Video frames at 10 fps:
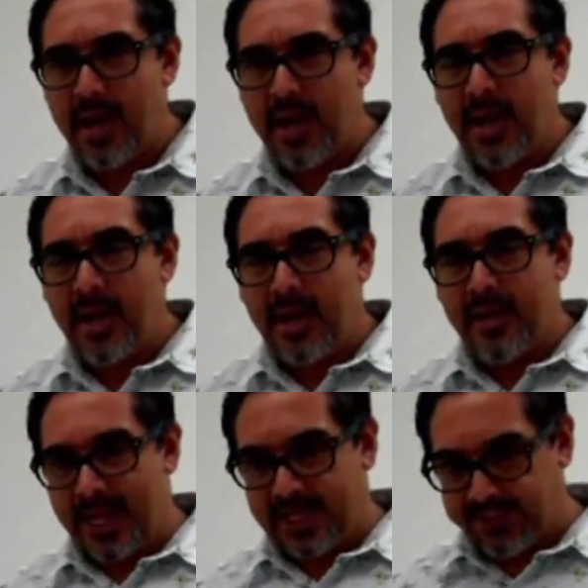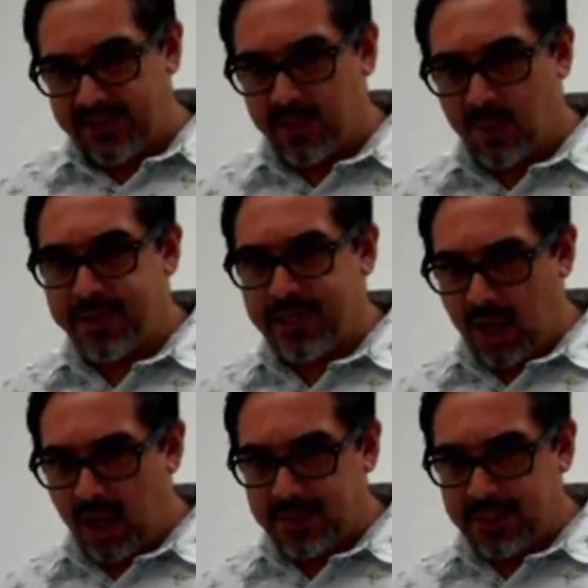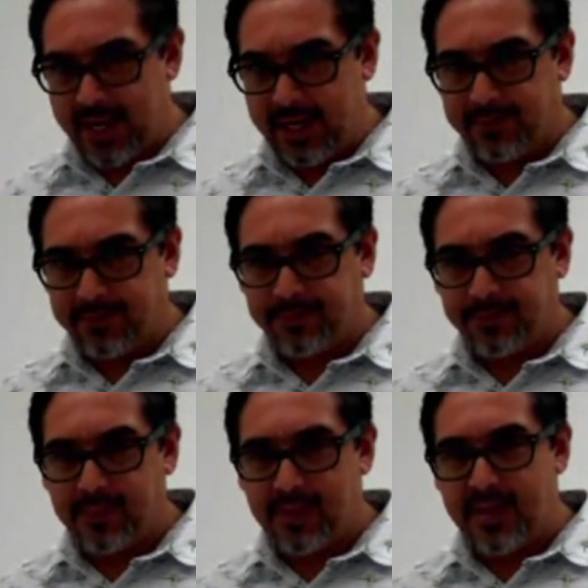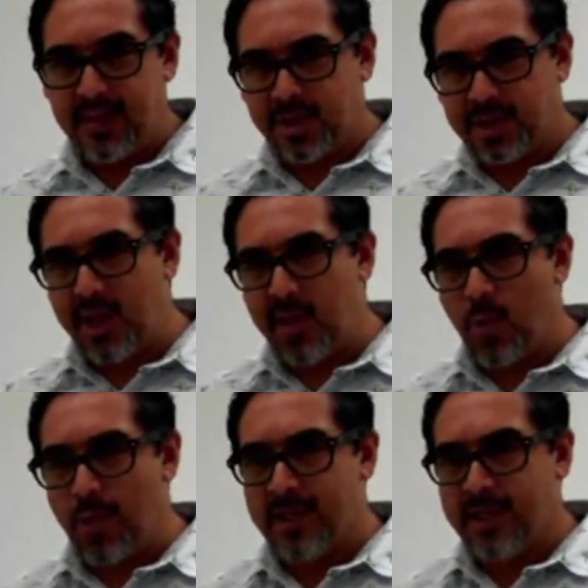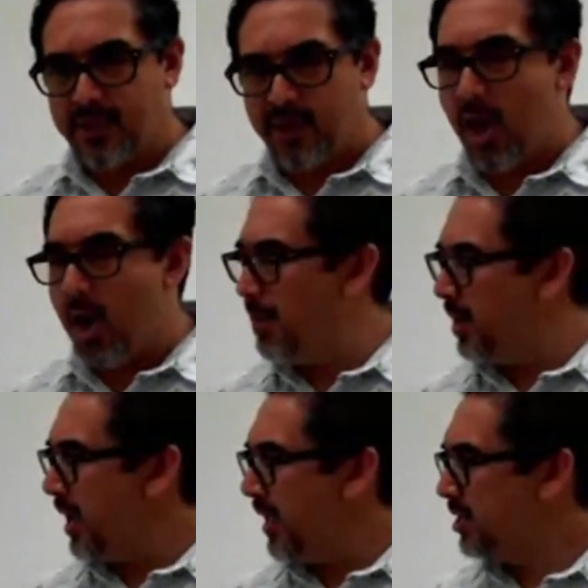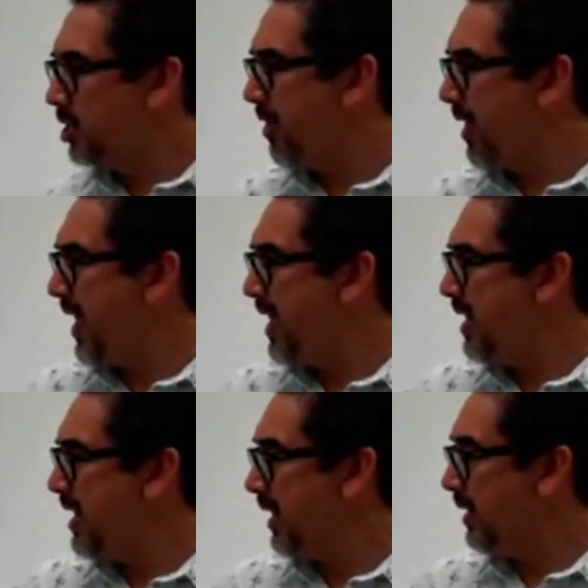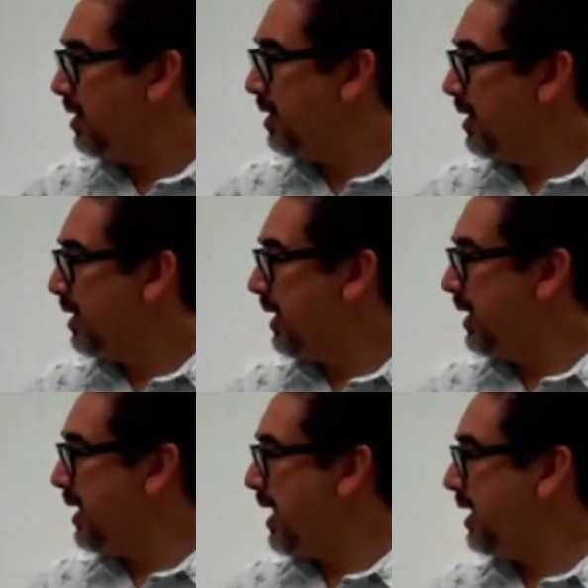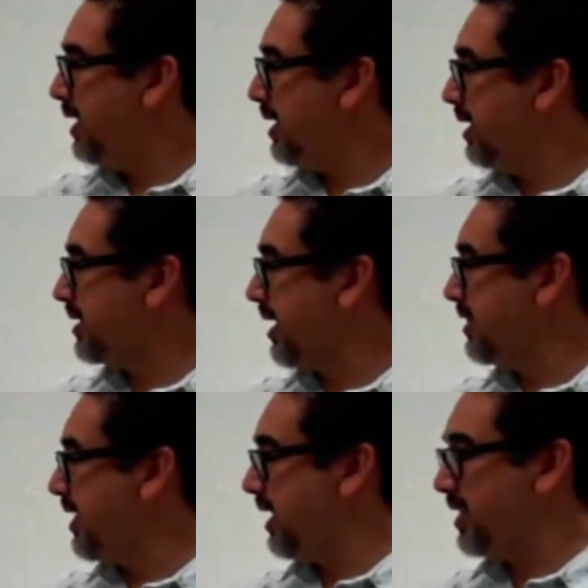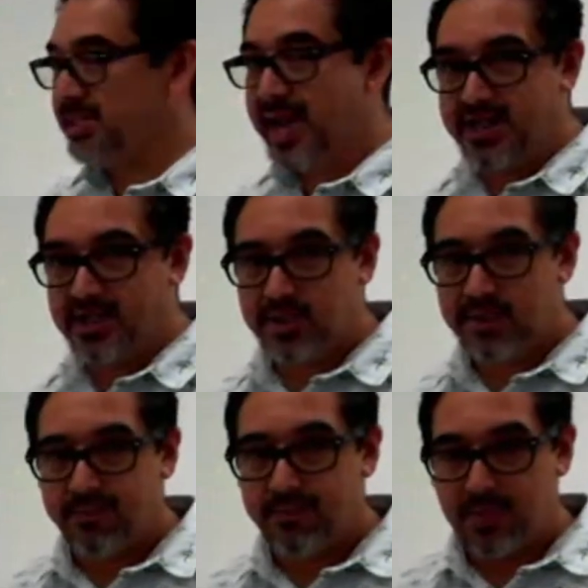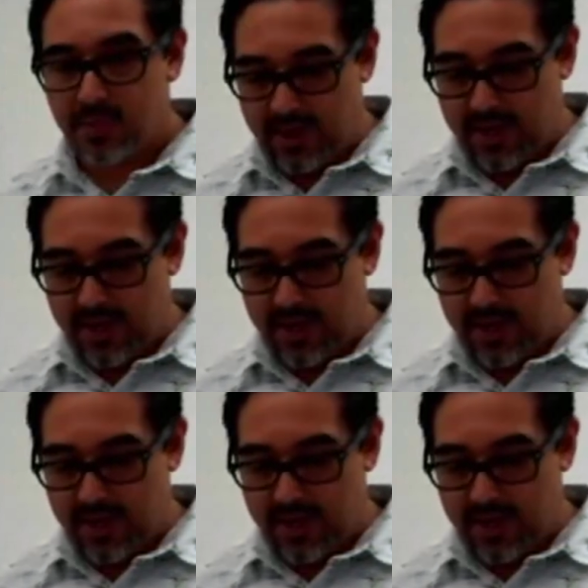Okay. That's visible. That's object line. There's another one that's very common, and it's called a hidden line. Hidden line is like that. It's dashed.